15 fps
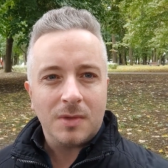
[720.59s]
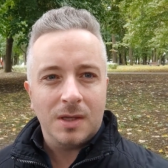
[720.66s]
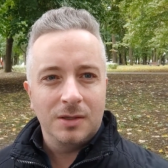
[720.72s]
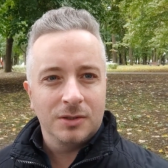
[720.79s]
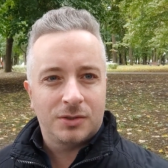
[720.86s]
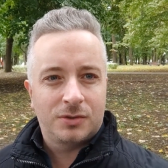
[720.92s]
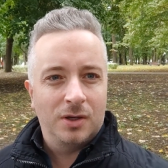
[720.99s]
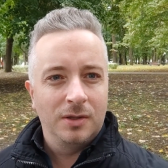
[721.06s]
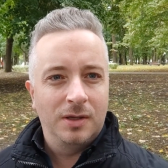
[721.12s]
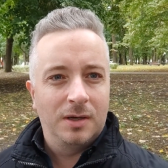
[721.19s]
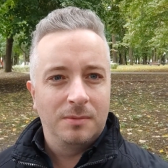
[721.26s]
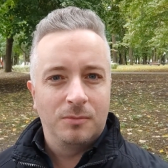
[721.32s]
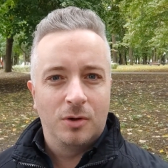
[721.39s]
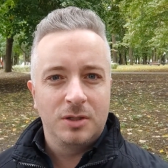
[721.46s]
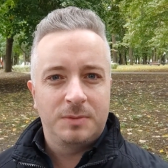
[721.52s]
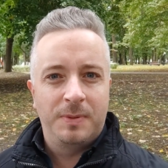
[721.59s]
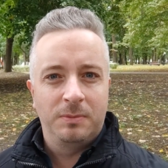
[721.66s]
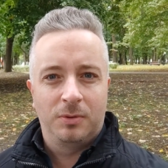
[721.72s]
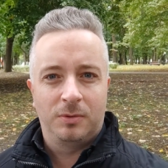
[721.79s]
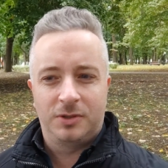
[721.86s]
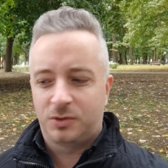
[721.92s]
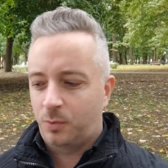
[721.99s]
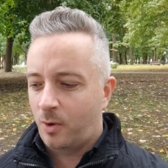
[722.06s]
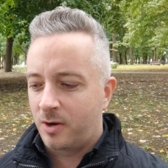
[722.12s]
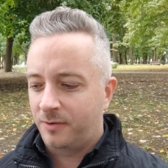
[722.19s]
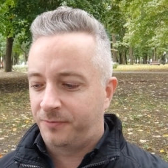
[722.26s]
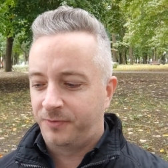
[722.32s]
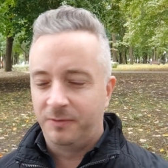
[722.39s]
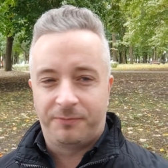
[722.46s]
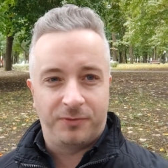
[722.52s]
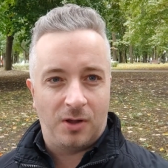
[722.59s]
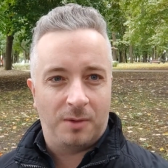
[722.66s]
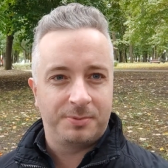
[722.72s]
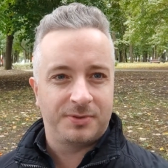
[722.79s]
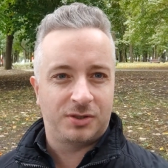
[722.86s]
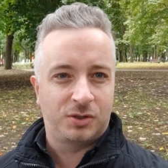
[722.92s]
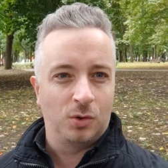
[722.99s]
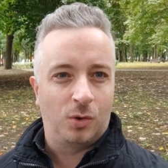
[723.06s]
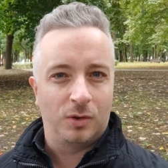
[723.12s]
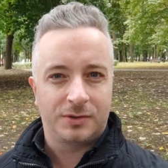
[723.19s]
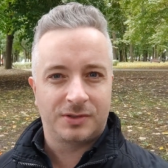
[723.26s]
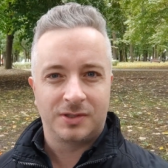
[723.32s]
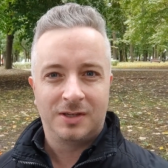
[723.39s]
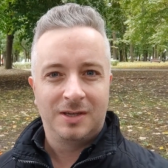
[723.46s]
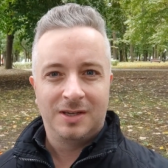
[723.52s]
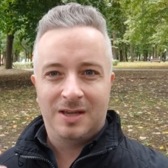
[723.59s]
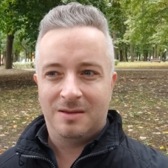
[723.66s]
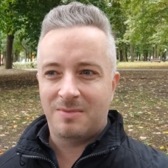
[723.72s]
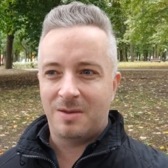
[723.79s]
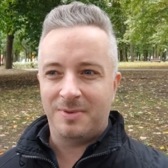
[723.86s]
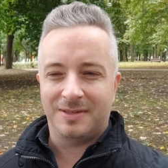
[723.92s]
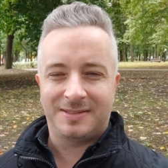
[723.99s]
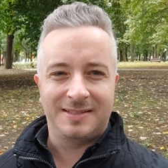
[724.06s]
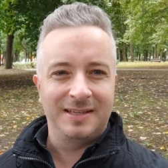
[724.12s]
in Australia, most people are just wearing flip-flops, shorts, and maybe a